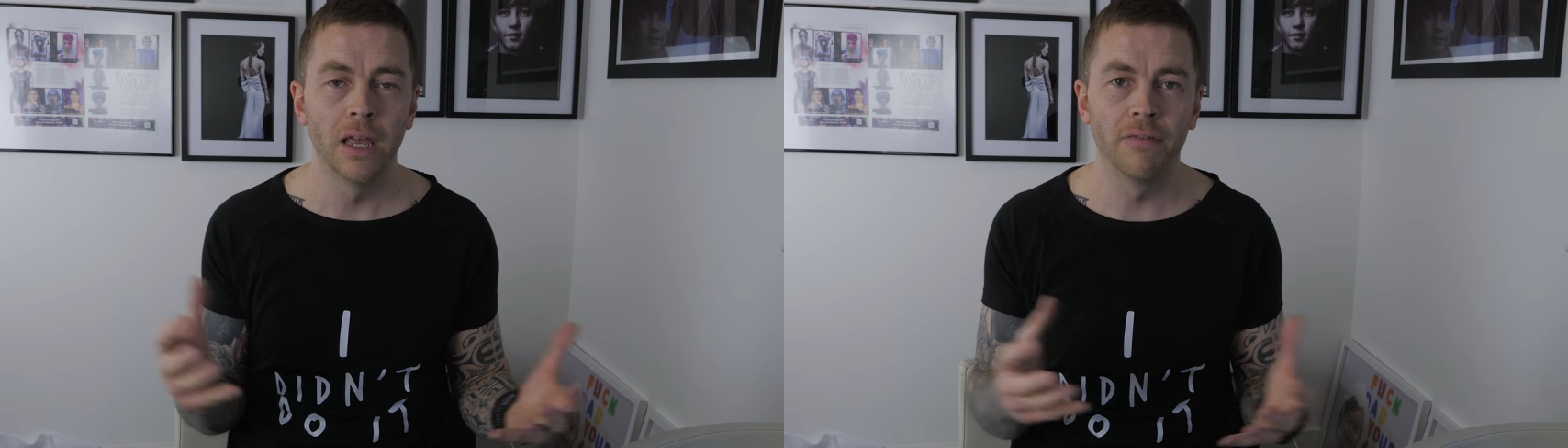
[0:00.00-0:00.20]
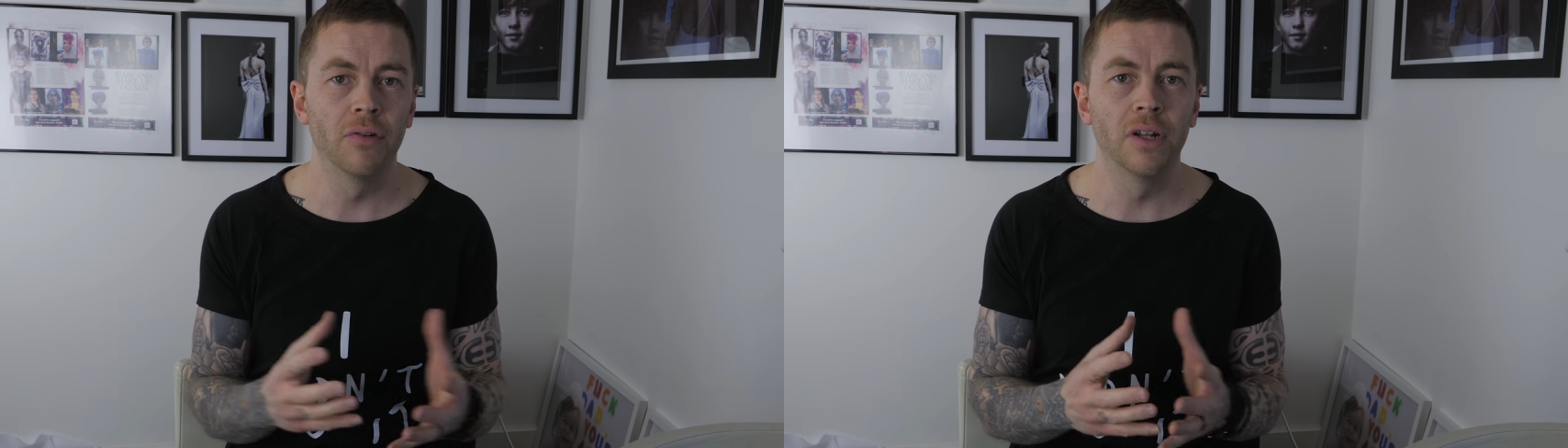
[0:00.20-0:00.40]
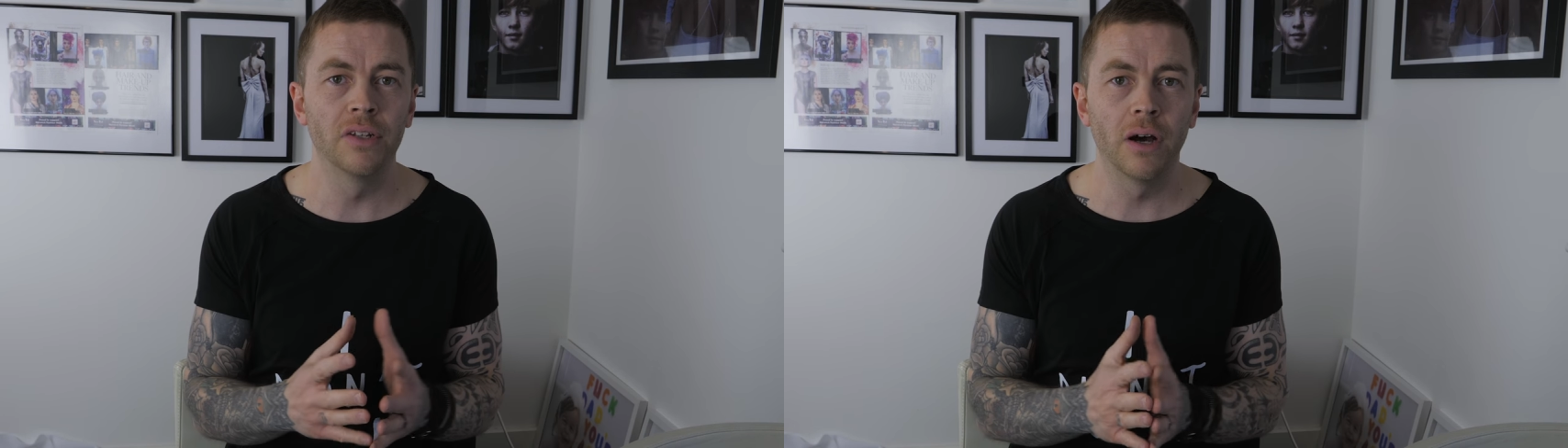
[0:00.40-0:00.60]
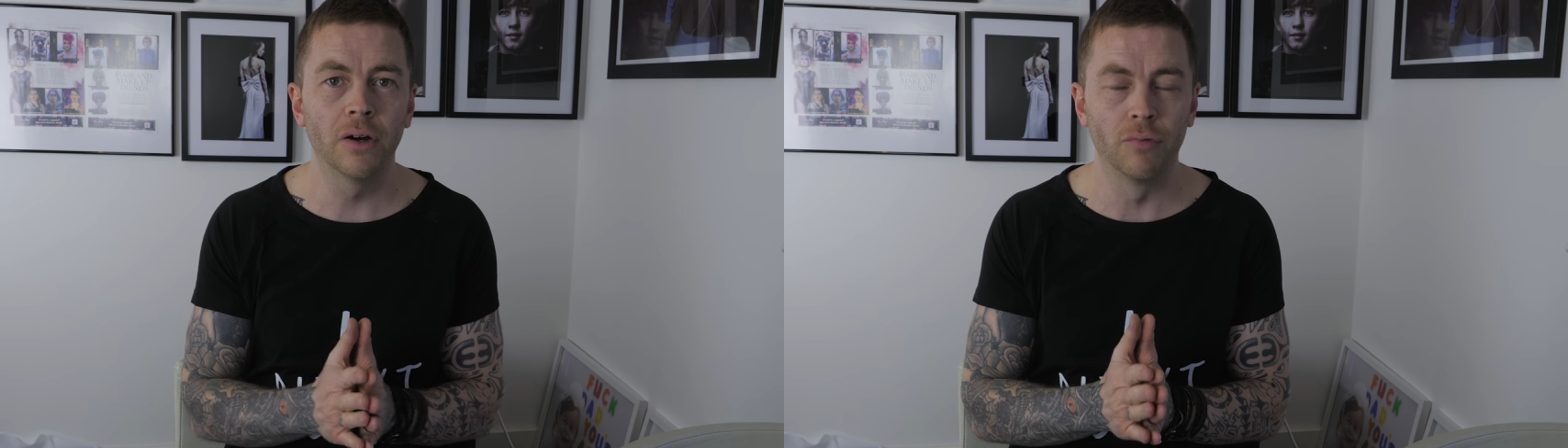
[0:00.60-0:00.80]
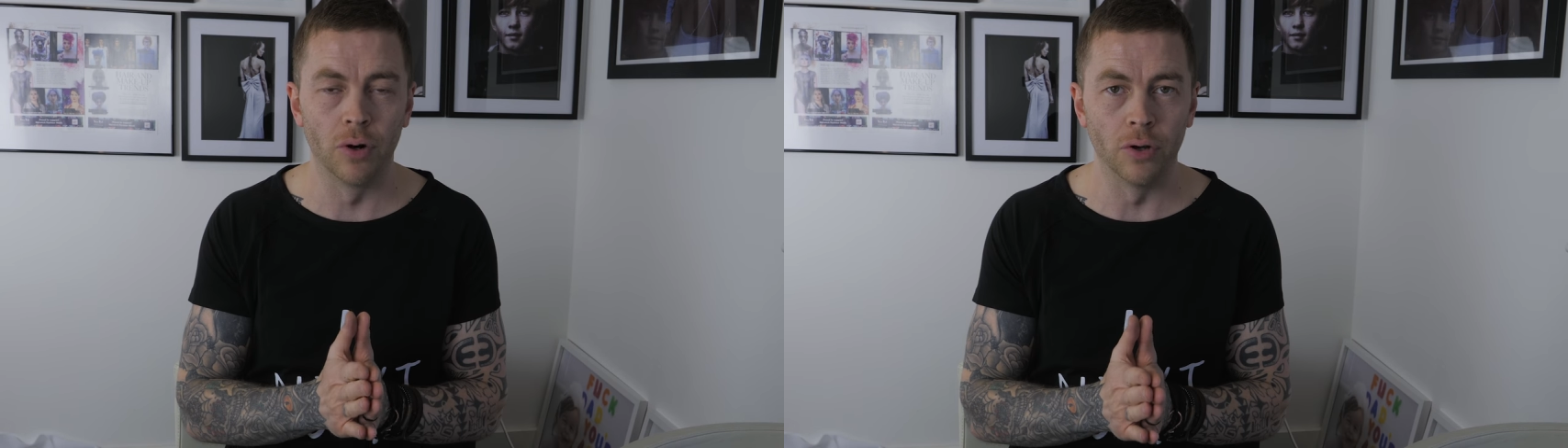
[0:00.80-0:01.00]
If you're in a
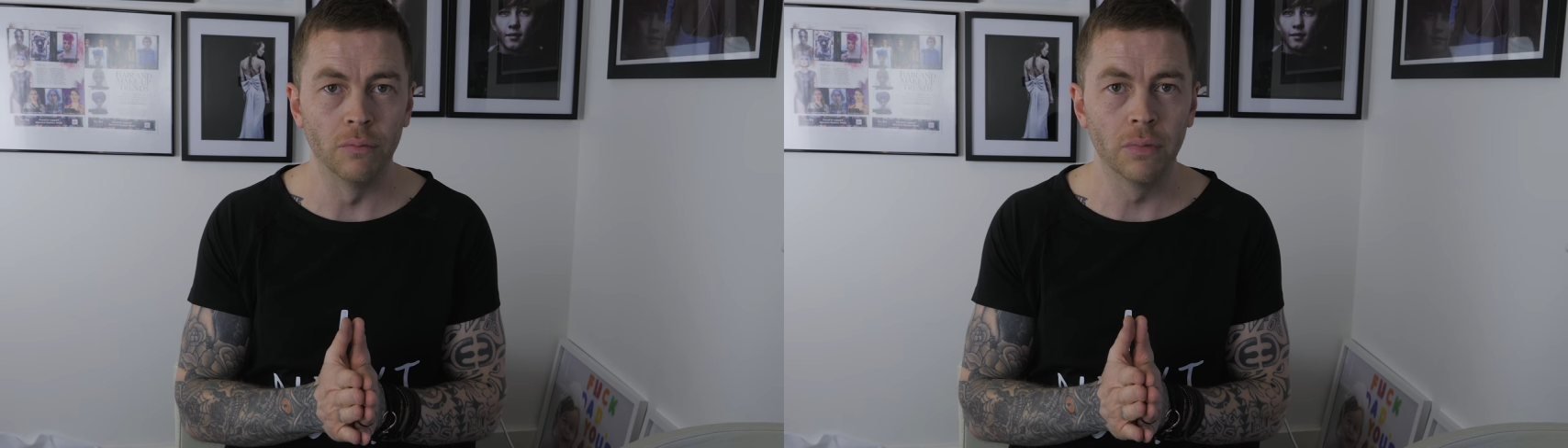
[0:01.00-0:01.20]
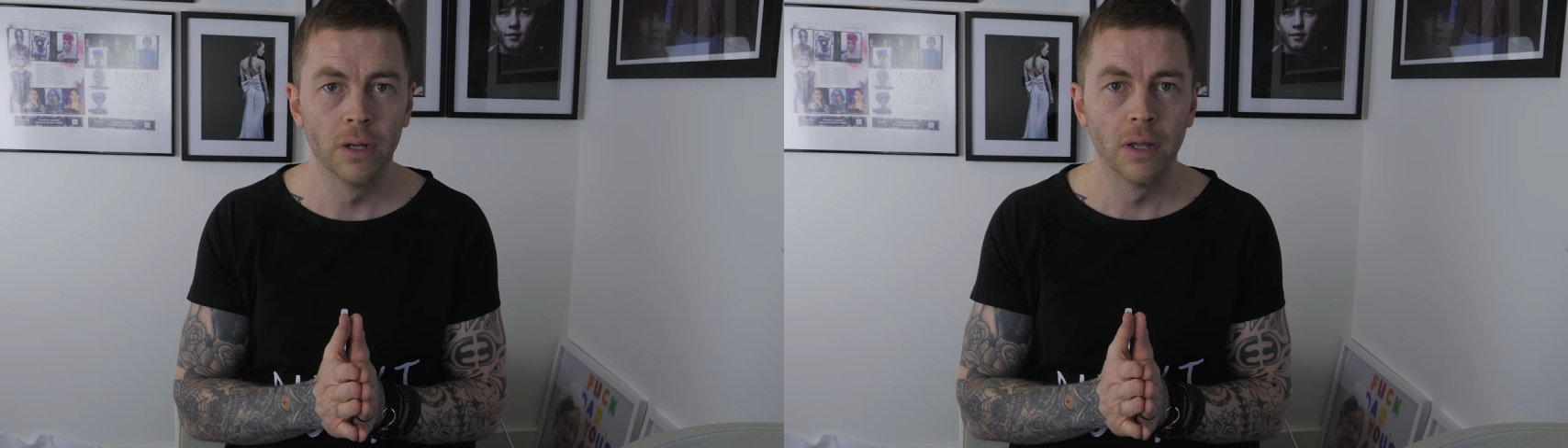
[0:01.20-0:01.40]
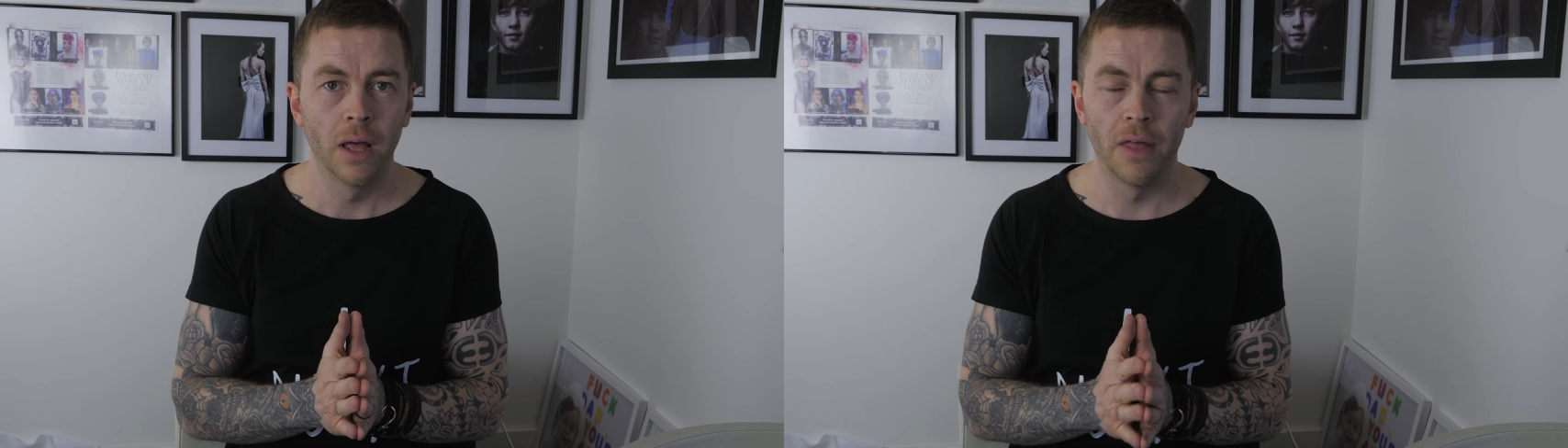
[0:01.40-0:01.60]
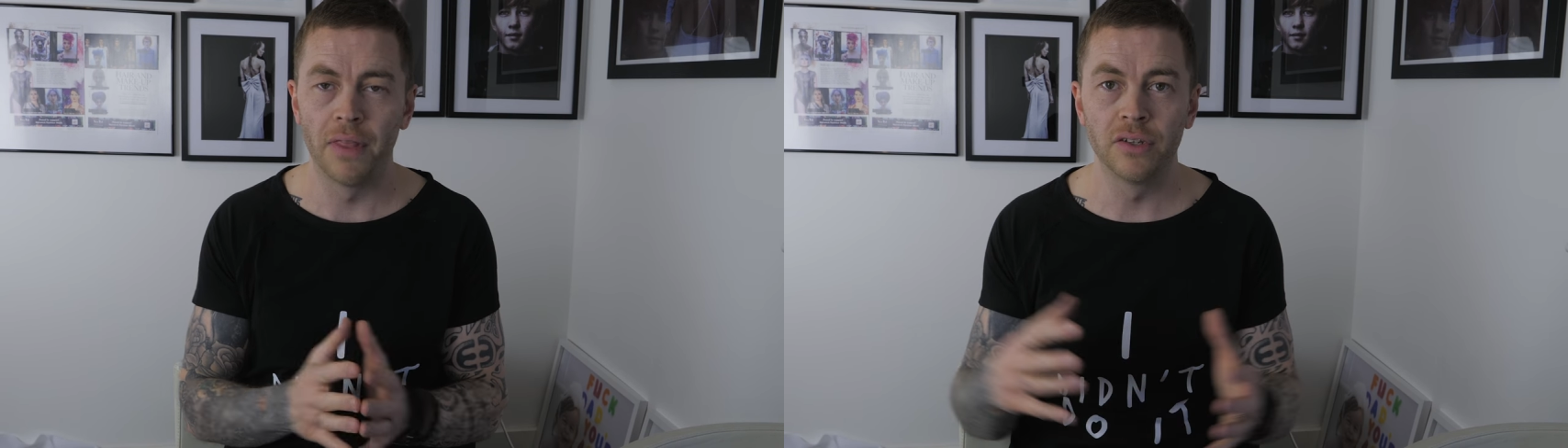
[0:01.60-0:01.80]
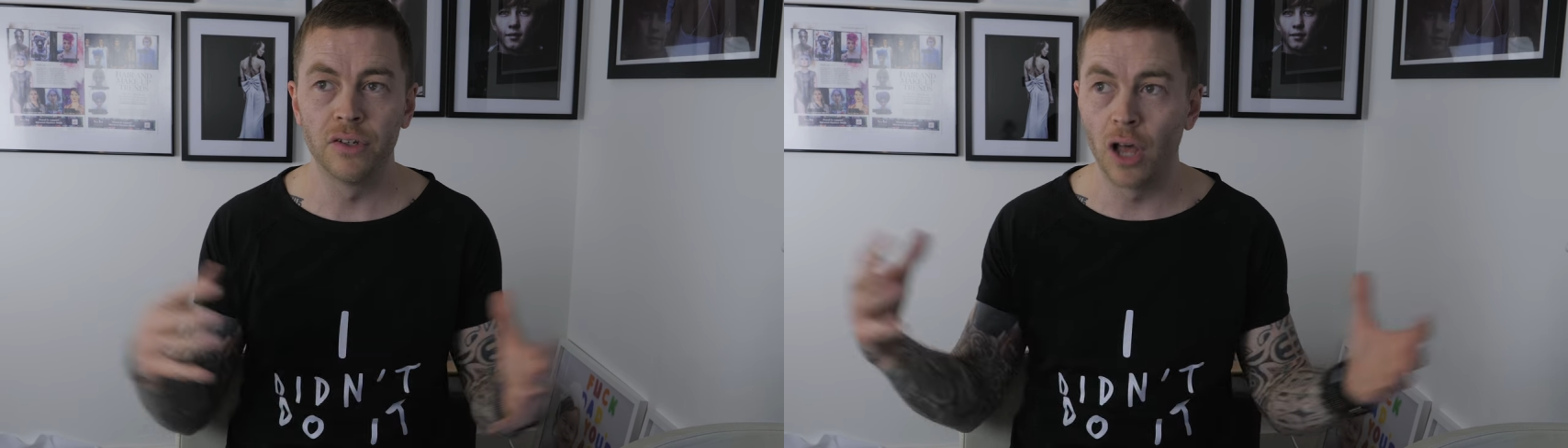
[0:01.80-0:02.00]
dark room
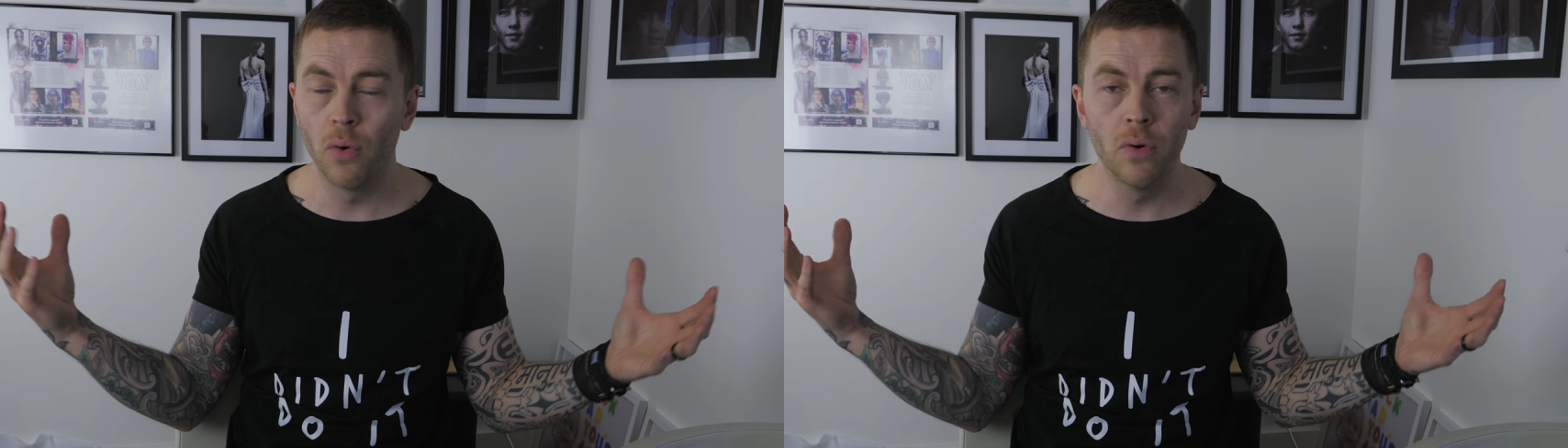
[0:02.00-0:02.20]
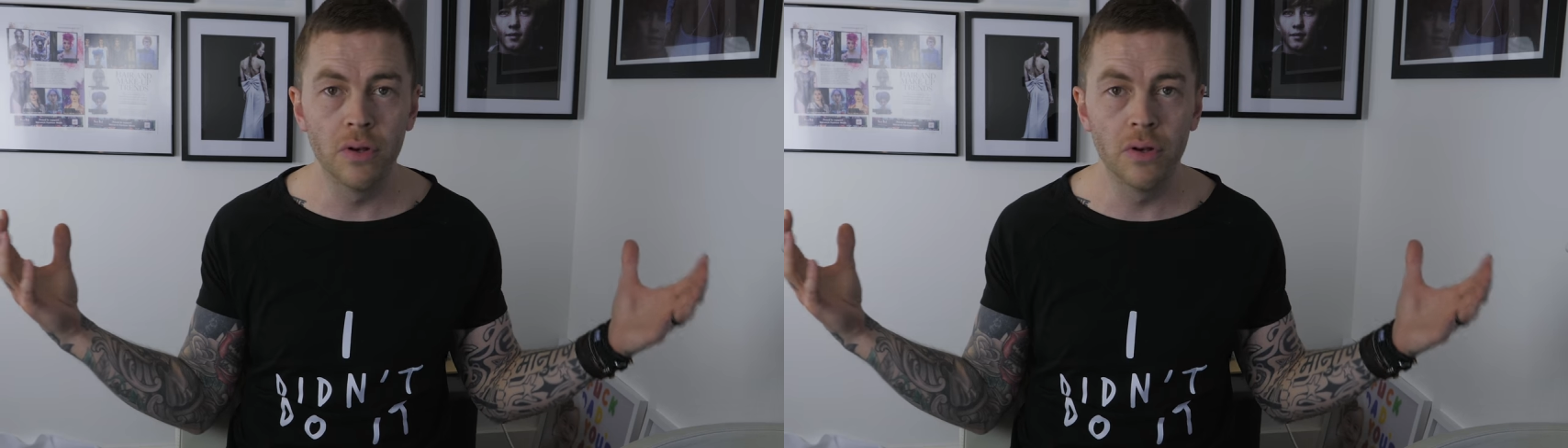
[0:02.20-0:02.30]
and there's no